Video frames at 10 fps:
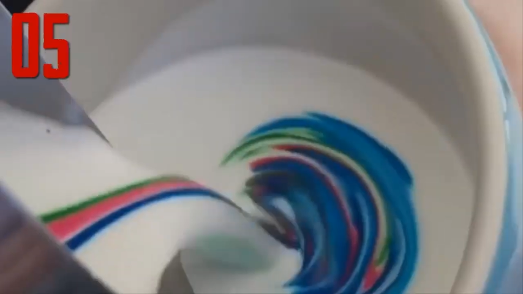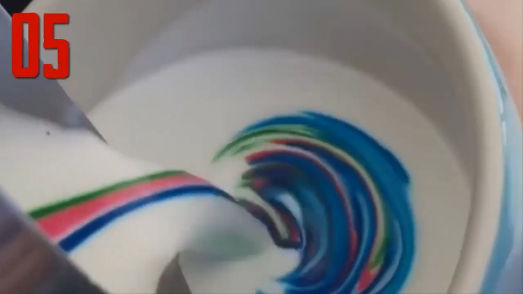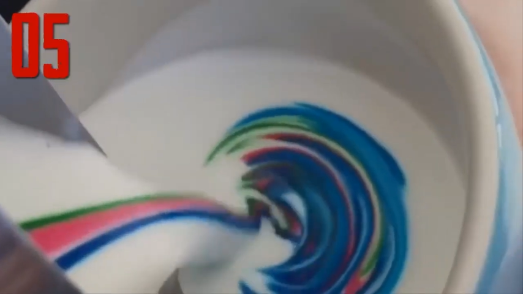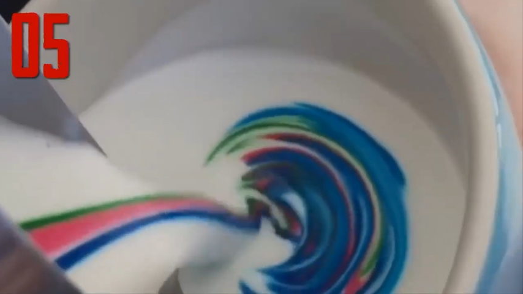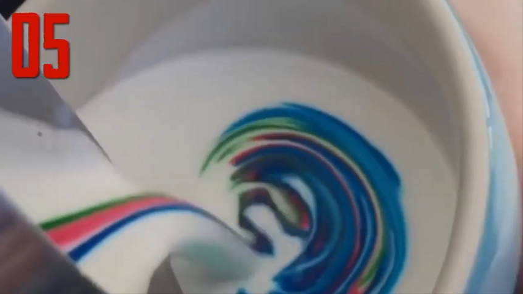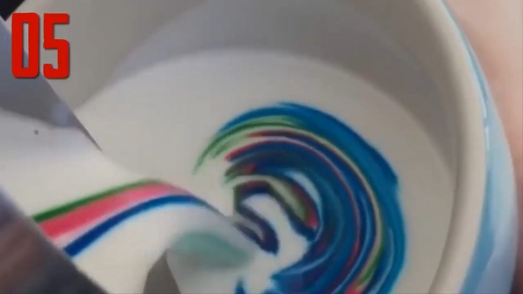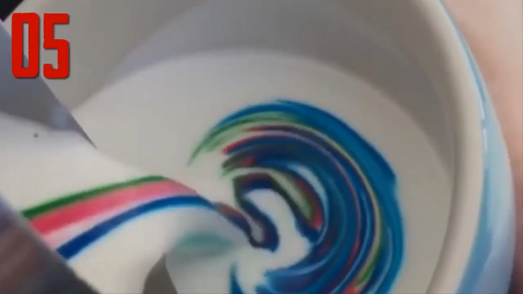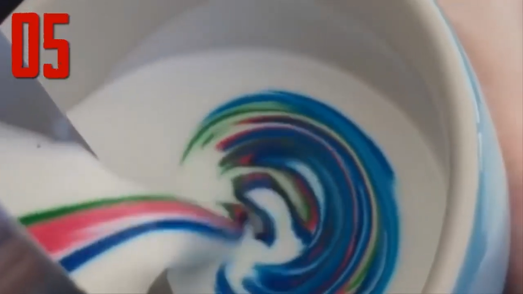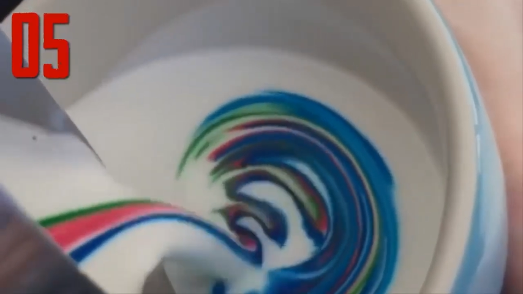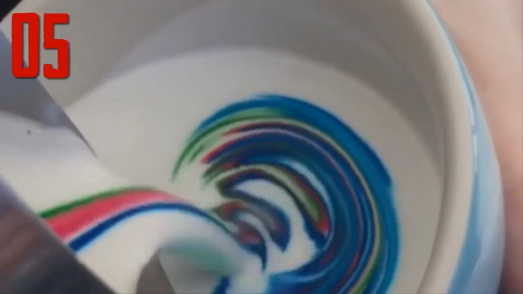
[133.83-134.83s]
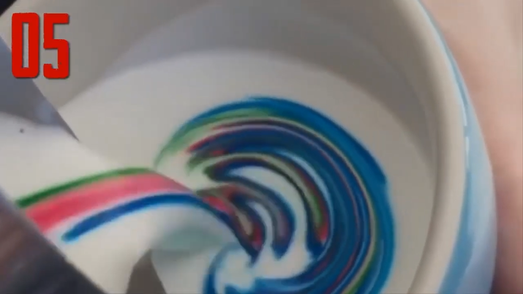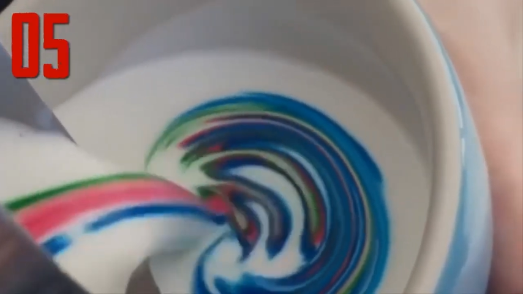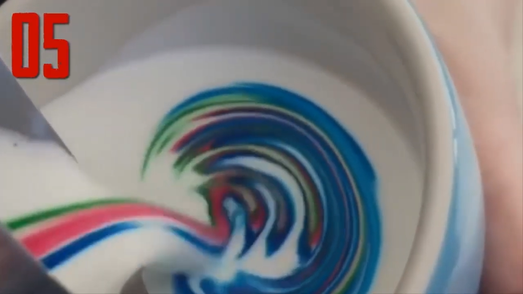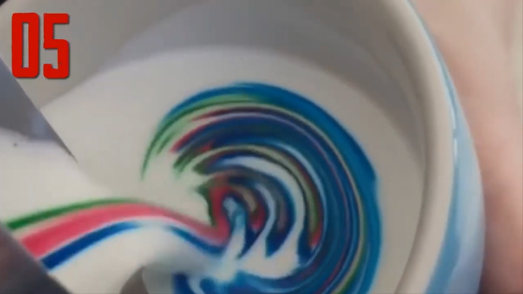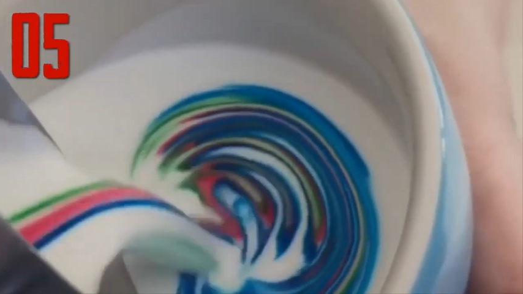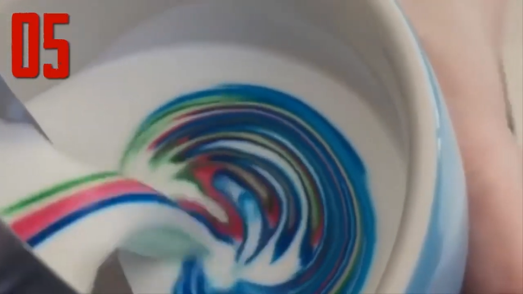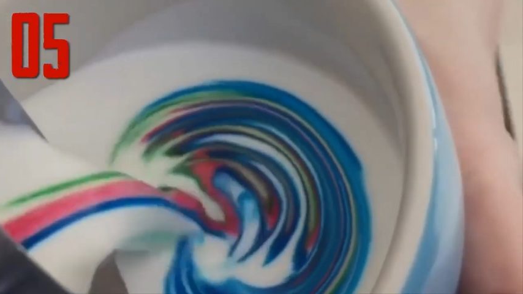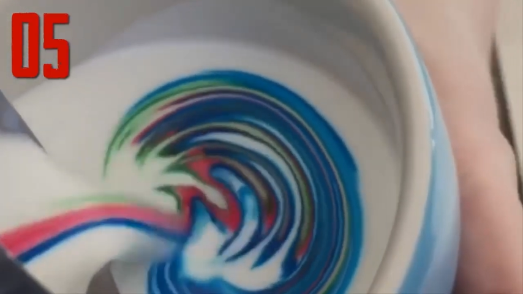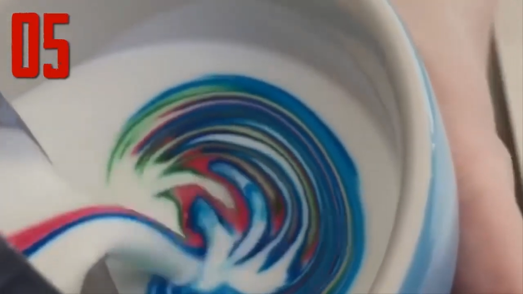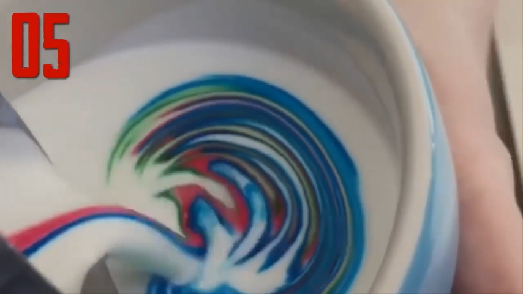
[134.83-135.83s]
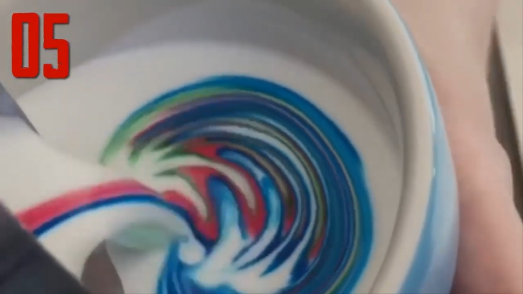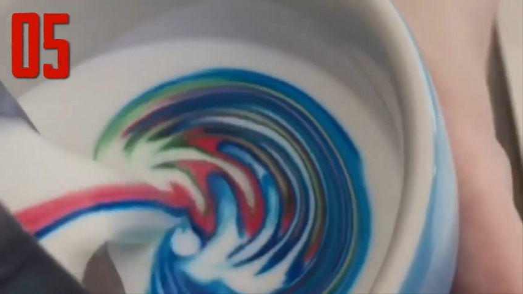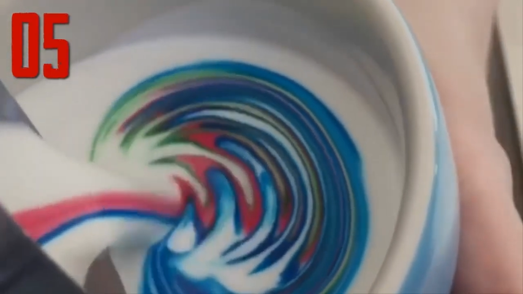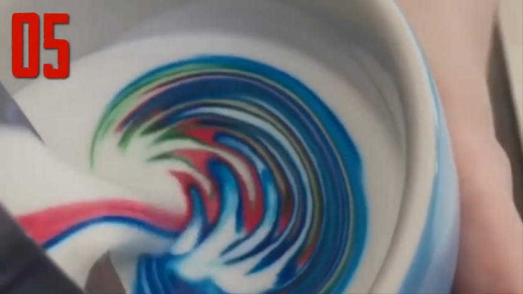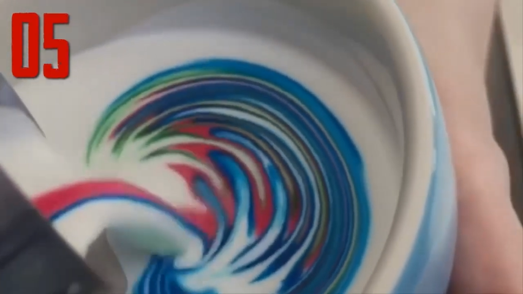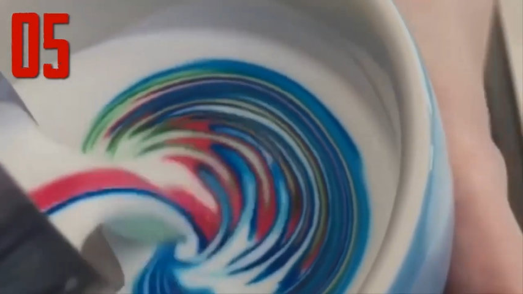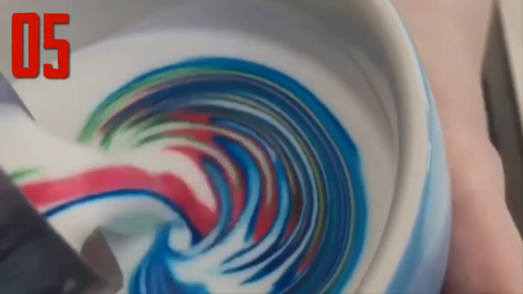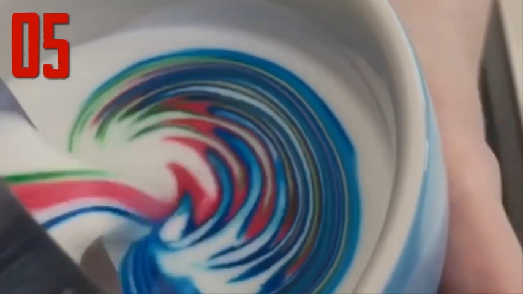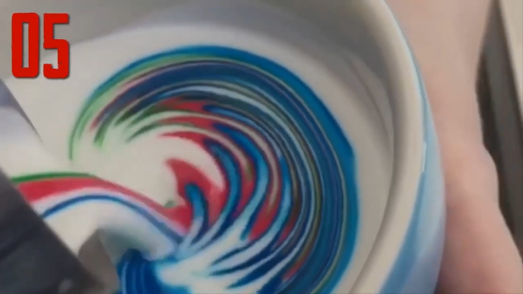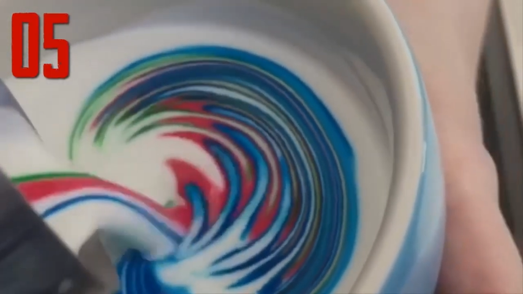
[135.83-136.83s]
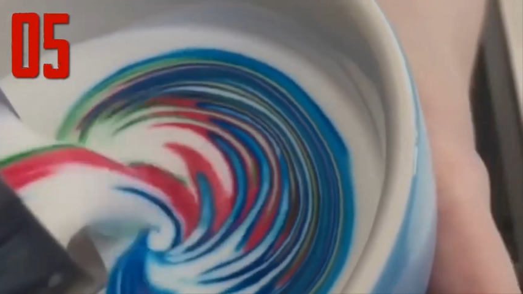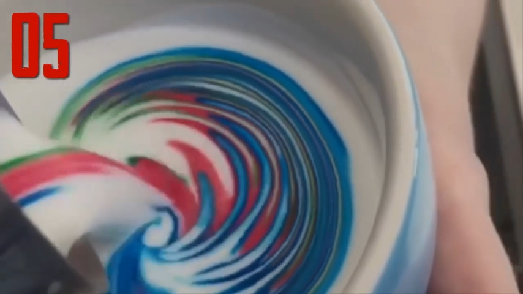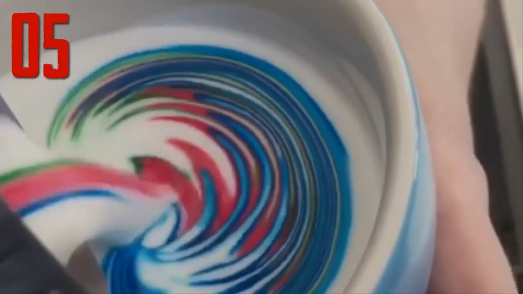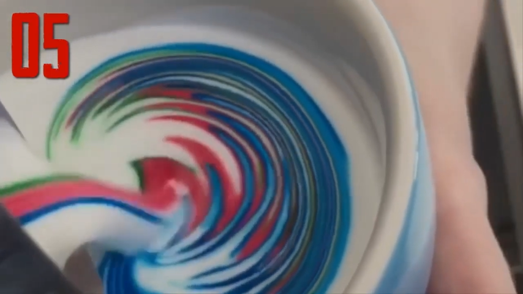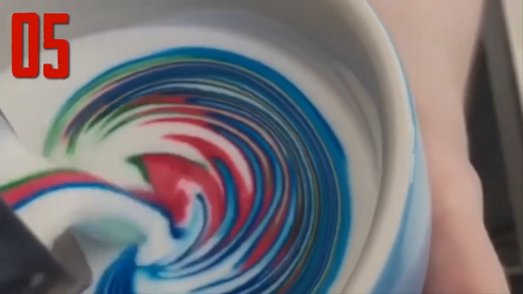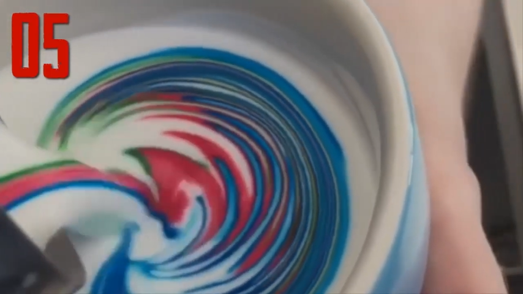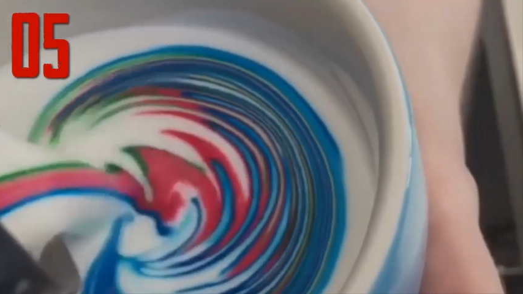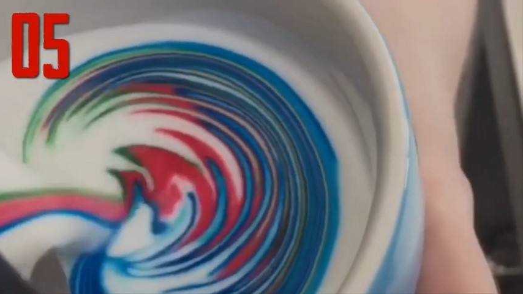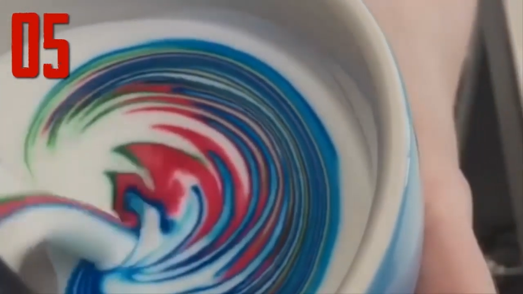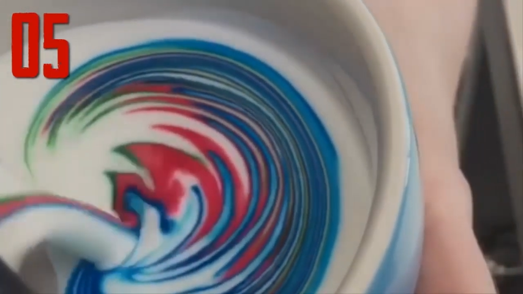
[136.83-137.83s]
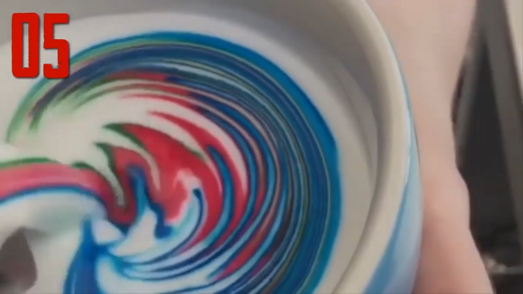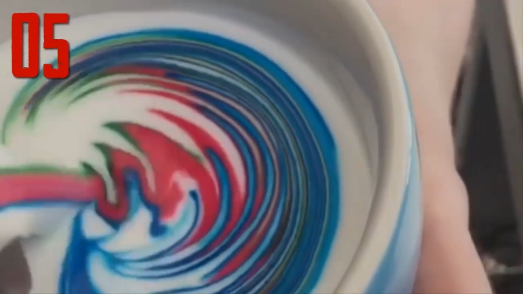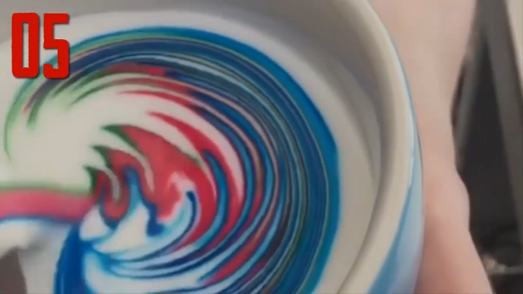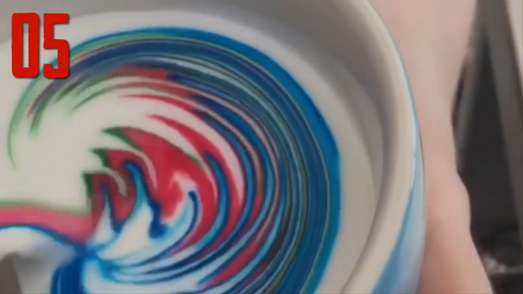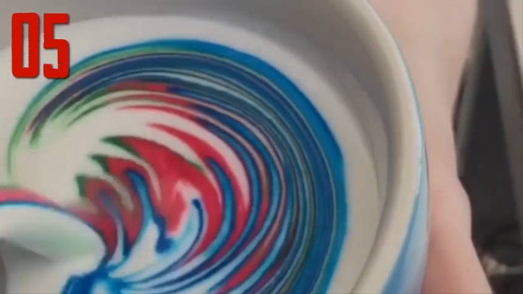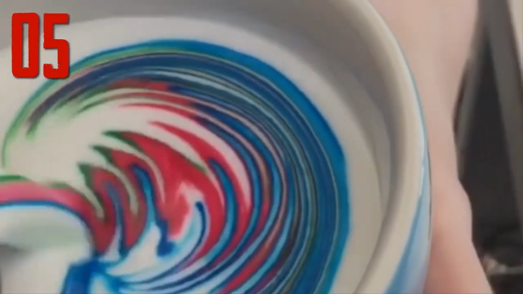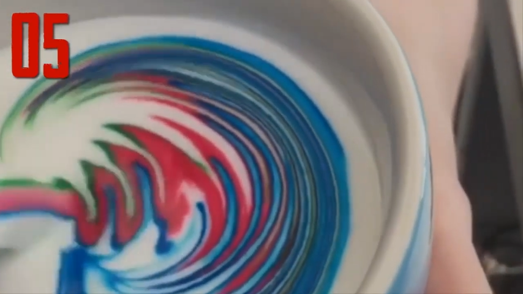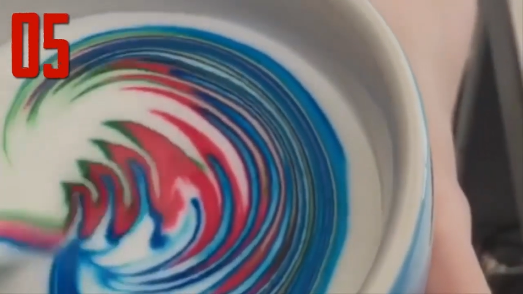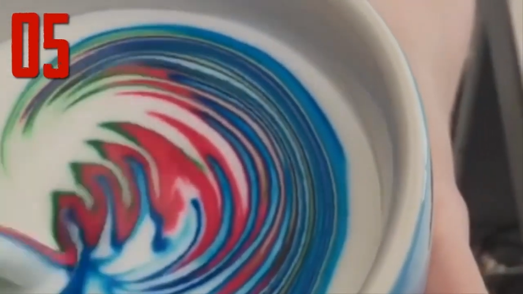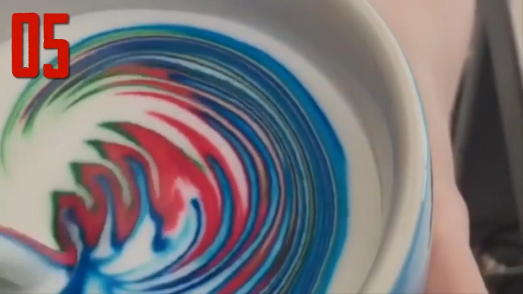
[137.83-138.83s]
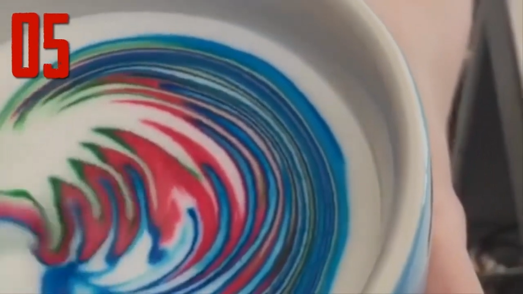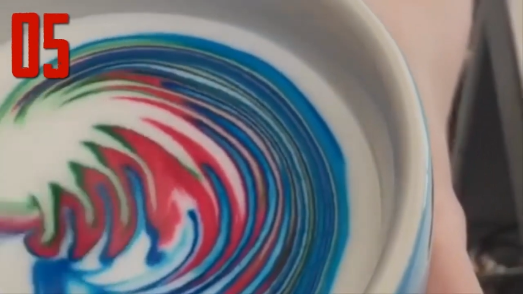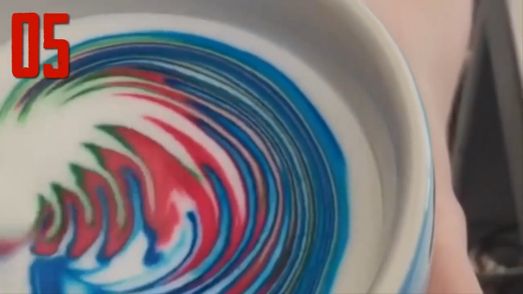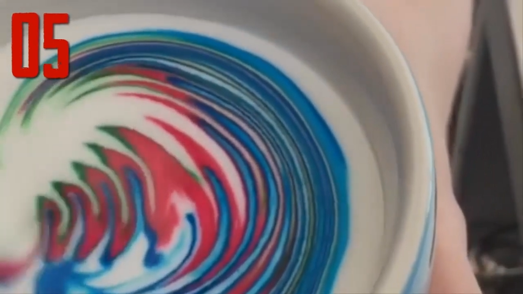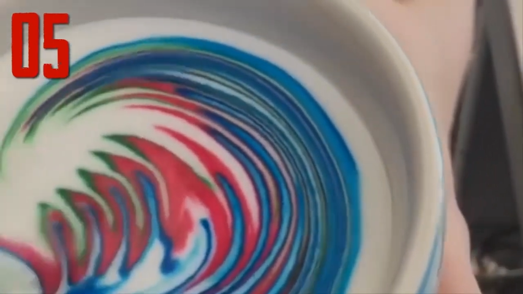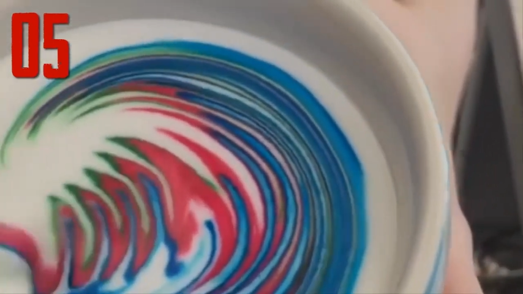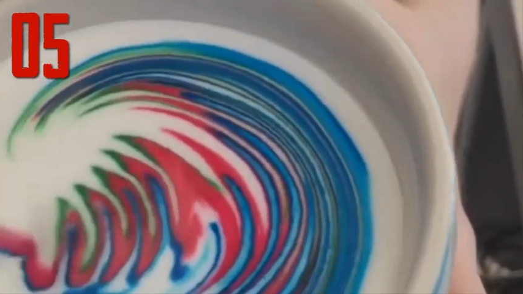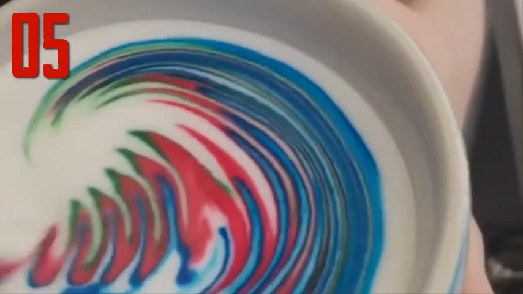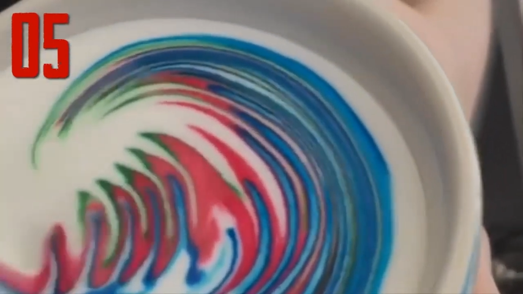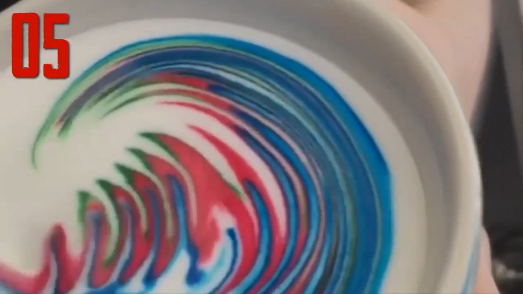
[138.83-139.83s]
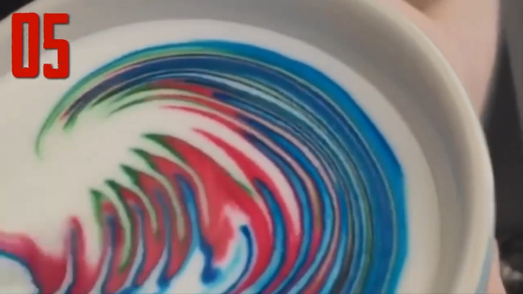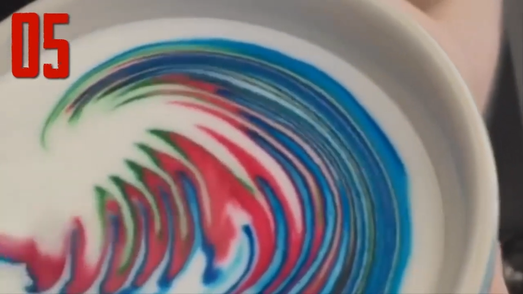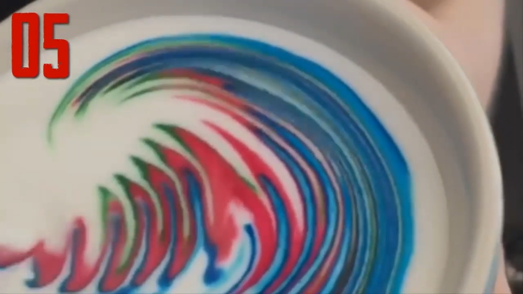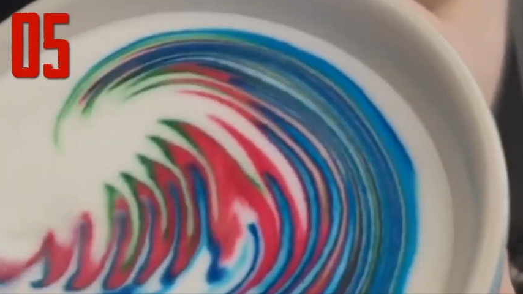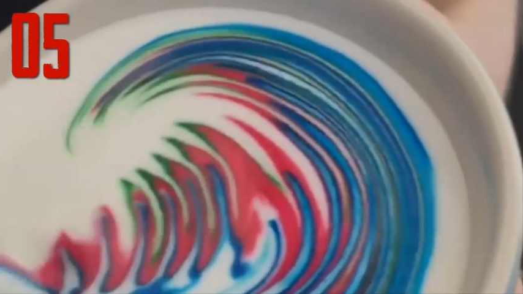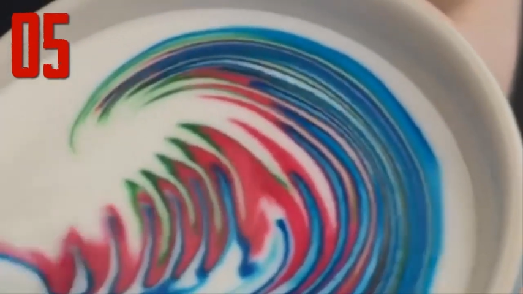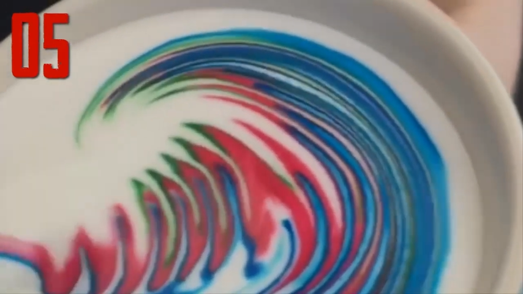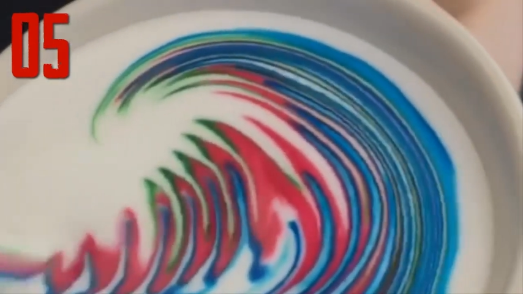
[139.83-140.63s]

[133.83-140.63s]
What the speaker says: (no speaker visible)